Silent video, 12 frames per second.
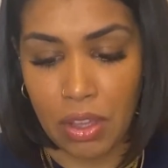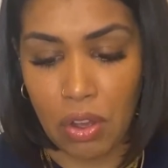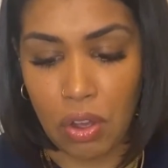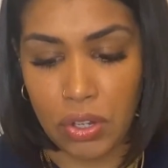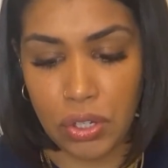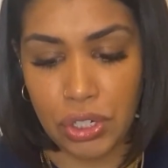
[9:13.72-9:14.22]

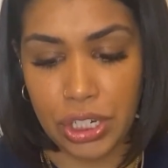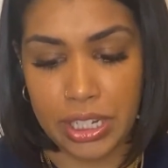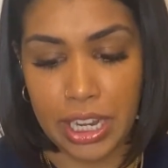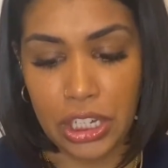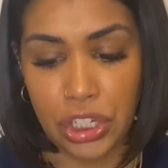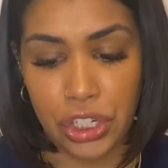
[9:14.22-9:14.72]
Also just
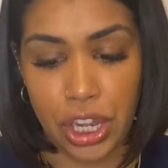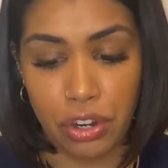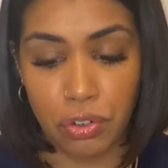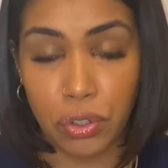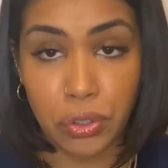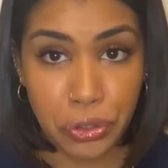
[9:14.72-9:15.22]
like
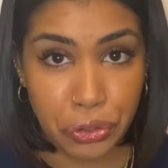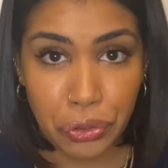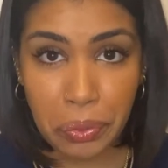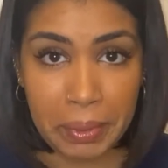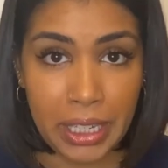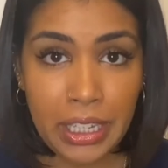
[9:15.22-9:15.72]
general
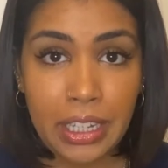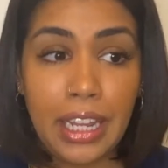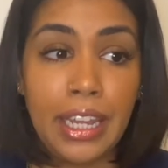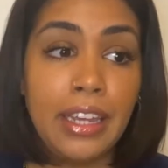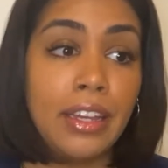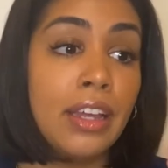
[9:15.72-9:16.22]
grooming,
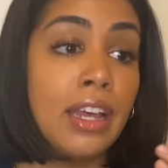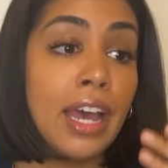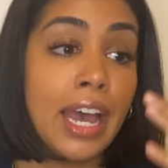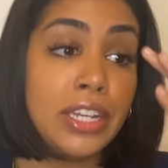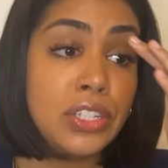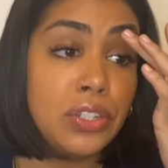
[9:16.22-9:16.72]
like
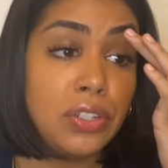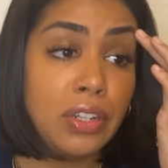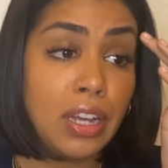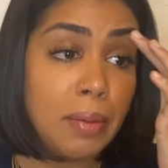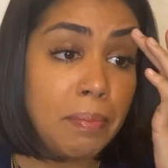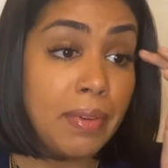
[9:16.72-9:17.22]

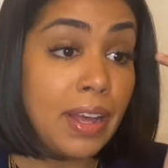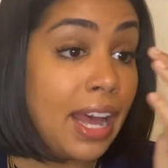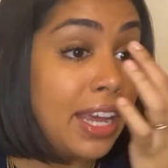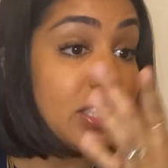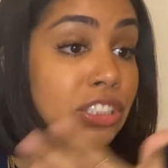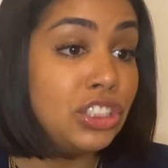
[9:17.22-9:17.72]

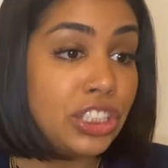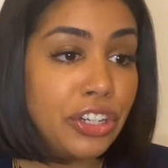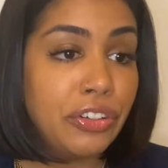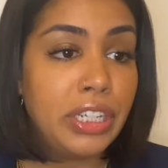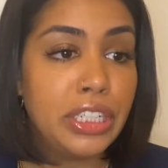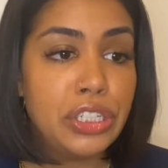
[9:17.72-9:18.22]
I
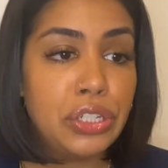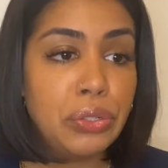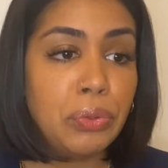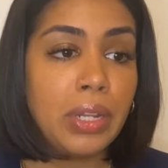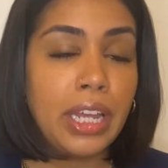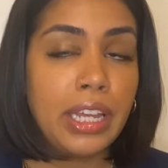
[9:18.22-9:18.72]
generally do
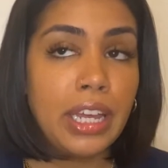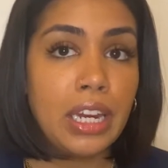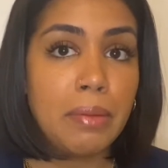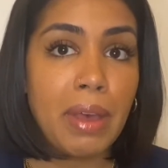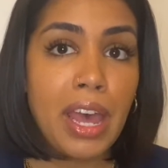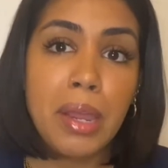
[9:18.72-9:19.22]
like
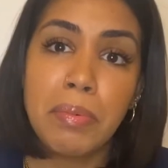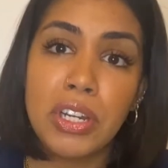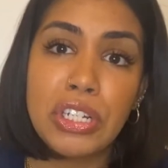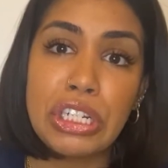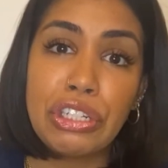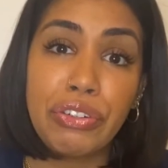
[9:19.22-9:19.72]
getting my
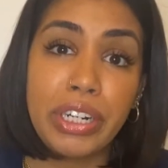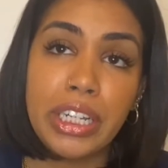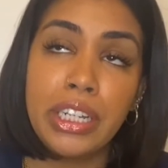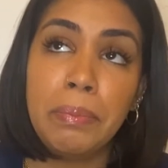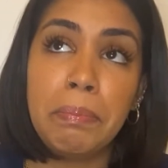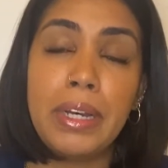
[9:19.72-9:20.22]
eyebrows
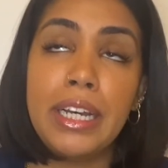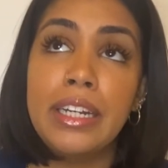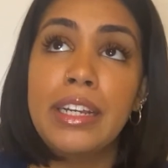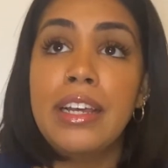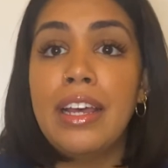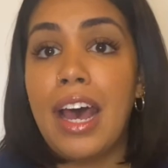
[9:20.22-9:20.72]
threaded, but
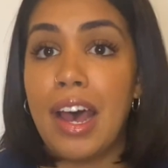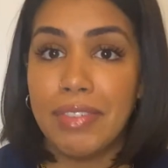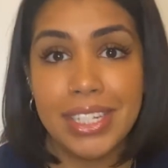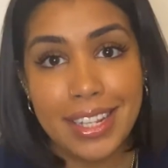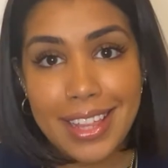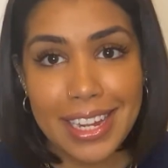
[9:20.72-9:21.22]

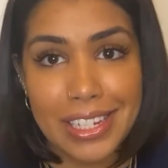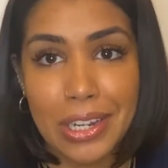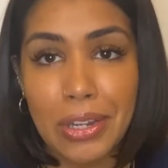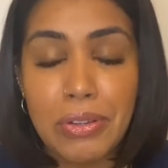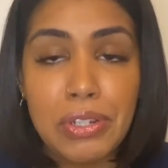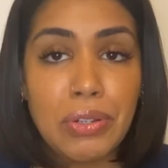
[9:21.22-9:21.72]
obviously that's
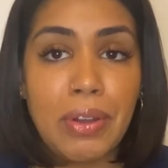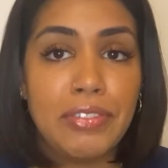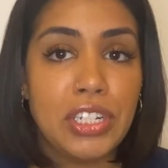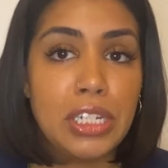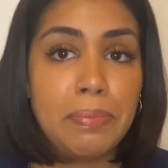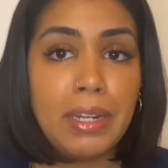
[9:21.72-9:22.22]
closed, so I've
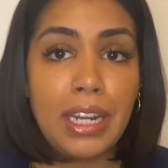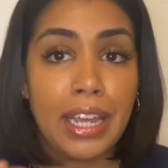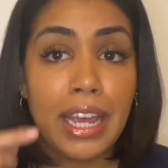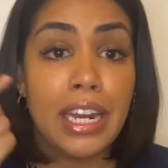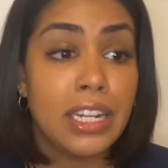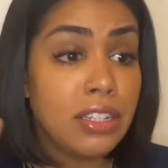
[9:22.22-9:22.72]
just been like
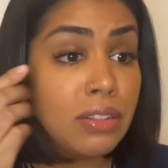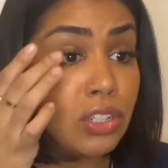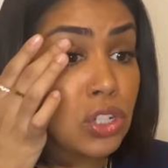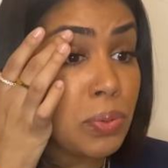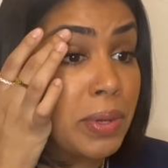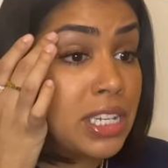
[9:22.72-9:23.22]
kind of
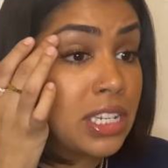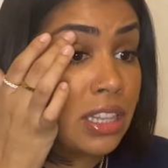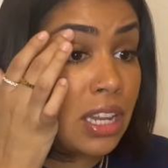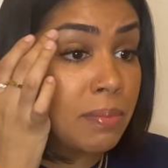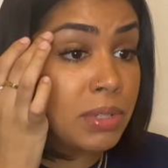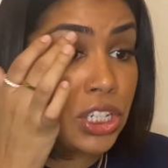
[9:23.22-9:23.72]
tweezing
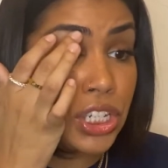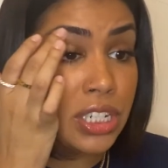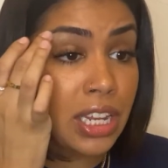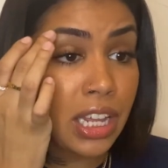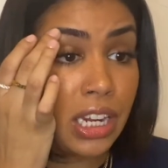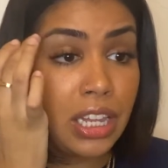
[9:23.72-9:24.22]
them to just
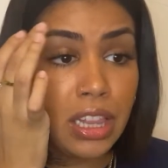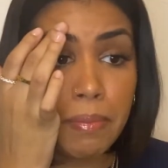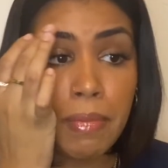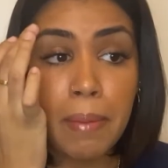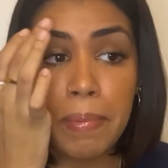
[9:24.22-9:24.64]
like clean them up.